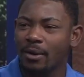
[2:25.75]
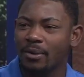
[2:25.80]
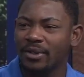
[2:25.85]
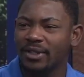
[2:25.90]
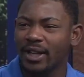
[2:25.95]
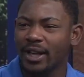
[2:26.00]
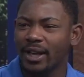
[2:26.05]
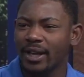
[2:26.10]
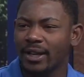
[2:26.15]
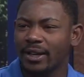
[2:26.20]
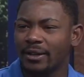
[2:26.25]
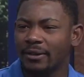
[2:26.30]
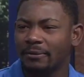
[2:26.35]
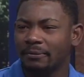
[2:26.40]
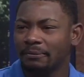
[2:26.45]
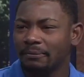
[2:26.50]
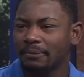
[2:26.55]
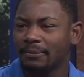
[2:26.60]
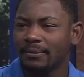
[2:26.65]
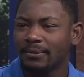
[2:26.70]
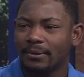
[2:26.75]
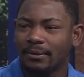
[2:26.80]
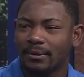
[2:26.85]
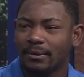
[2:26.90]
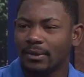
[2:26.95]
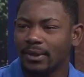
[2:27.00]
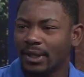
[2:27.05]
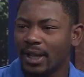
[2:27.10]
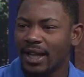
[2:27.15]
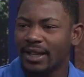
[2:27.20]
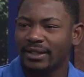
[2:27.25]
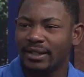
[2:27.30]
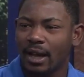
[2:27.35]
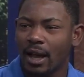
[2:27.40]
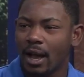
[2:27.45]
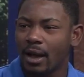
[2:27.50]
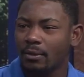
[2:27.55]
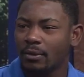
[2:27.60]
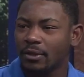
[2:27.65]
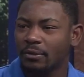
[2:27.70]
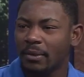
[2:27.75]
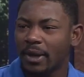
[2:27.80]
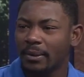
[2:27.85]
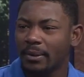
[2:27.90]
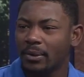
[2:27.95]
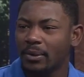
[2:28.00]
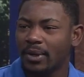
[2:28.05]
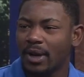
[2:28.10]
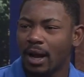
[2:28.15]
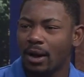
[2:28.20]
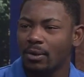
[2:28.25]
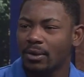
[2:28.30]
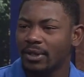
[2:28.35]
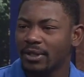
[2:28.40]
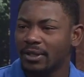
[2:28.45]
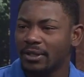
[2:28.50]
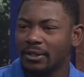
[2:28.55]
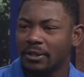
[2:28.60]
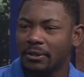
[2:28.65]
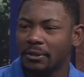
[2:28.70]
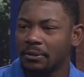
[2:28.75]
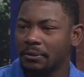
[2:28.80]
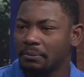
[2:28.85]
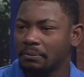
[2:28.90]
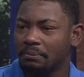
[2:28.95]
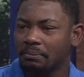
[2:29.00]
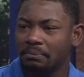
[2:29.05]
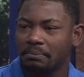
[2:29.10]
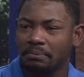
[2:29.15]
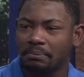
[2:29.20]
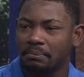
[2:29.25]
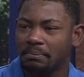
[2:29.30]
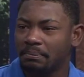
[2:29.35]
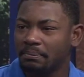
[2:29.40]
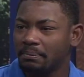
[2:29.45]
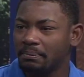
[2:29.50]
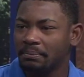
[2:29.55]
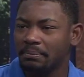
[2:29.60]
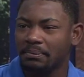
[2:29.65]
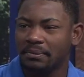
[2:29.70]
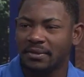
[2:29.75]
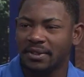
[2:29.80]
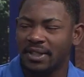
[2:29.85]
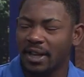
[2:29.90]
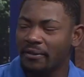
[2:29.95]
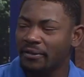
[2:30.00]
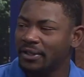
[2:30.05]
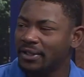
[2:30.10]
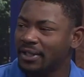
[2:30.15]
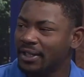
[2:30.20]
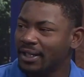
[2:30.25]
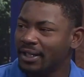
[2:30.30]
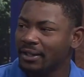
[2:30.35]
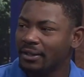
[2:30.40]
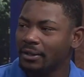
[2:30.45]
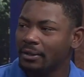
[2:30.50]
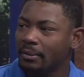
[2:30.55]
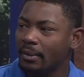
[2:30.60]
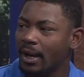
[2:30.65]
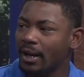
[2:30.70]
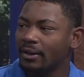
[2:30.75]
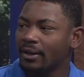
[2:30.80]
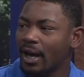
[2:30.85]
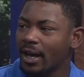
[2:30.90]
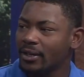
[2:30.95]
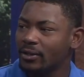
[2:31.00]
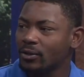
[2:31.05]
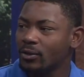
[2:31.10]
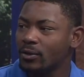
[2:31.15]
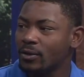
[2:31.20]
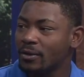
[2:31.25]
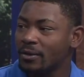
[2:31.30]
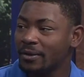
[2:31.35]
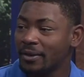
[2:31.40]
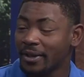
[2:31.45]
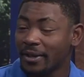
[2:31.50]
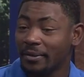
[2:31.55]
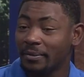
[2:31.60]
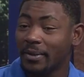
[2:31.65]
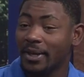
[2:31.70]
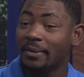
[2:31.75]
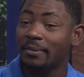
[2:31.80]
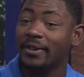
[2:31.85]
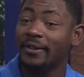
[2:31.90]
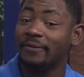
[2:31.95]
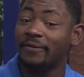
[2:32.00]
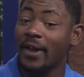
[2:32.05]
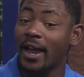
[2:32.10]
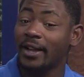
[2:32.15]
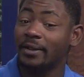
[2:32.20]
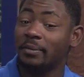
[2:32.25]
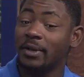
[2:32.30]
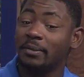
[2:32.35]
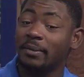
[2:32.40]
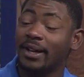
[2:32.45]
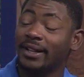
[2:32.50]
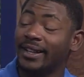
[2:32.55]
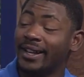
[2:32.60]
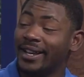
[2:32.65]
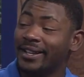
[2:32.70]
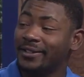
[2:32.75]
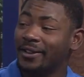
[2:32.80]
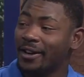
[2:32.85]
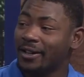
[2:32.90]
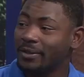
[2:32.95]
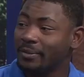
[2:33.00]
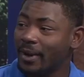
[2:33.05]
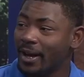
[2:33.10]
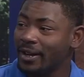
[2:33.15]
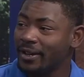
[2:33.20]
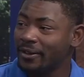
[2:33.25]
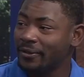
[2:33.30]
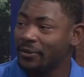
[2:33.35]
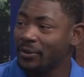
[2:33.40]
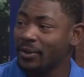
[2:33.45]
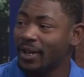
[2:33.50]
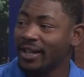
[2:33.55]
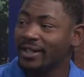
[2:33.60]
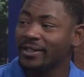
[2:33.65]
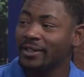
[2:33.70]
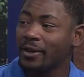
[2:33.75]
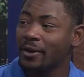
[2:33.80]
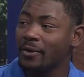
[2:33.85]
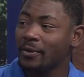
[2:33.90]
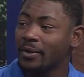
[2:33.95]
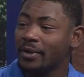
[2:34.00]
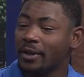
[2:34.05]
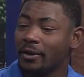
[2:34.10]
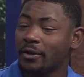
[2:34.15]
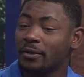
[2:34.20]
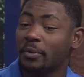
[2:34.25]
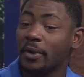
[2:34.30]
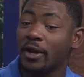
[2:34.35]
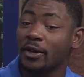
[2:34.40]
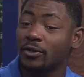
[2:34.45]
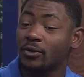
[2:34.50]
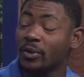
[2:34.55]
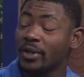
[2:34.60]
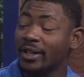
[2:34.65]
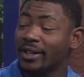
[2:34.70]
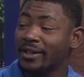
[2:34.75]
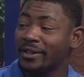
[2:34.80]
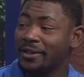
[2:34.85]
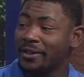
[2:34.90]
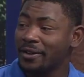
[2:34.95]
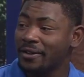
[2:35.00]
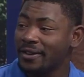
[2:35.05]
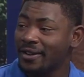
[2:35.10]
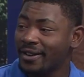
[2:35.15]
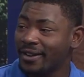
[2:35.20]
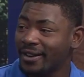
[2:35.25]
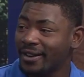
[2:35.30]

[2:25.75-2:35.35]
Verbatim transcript: I would say last time was maybe when I was 17, about in high school. Me and, in fact, me and my dad talked about it a few days ago when there was Parents Weekend here.